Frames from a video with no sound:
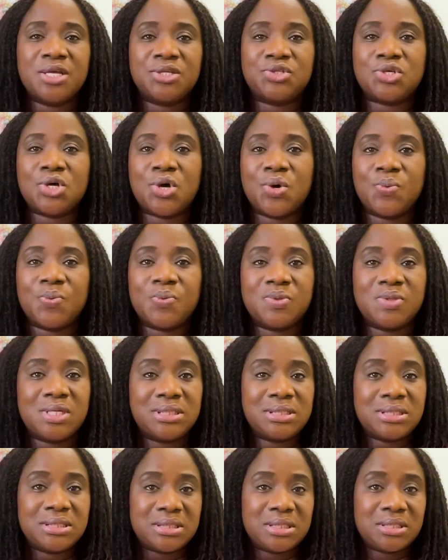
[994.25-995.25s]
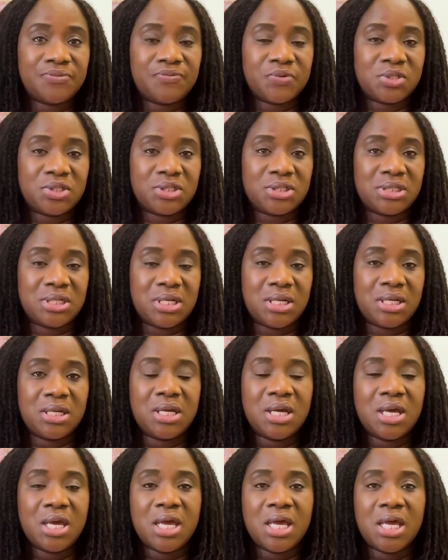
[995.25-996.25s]
so this is it for
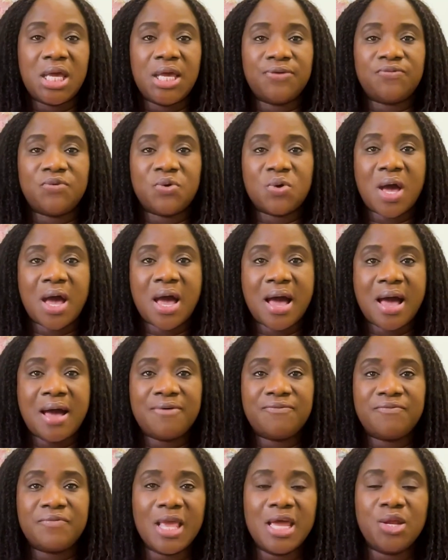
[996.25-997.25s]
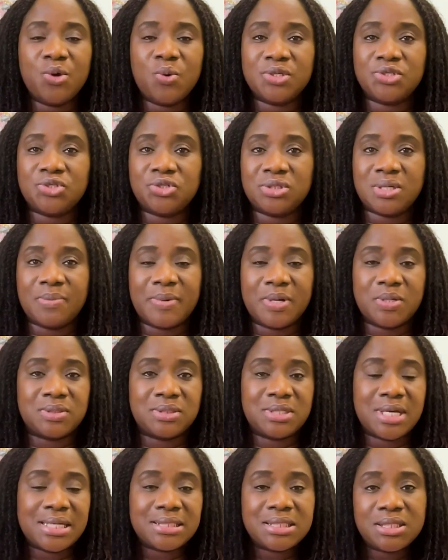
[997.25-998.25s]
today. If you have any questions about
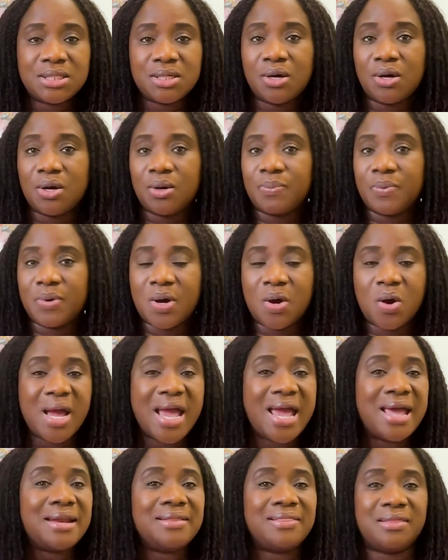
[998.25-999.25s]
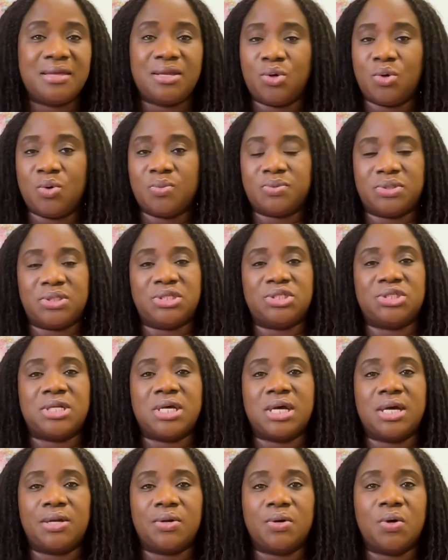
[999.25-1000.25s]
starting up, anything home
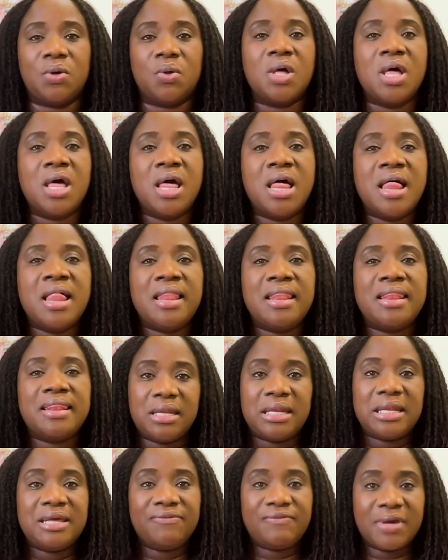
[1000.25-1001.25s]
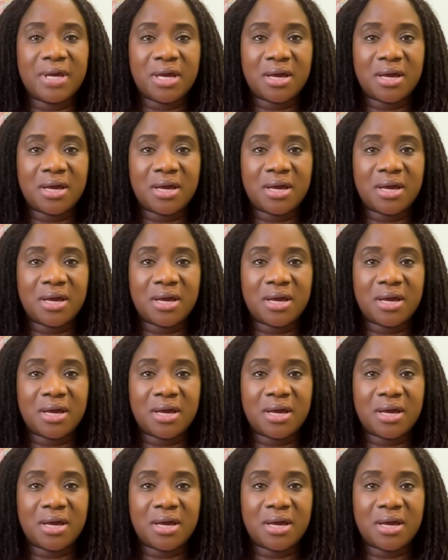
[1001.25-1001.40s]
staging at all, leave a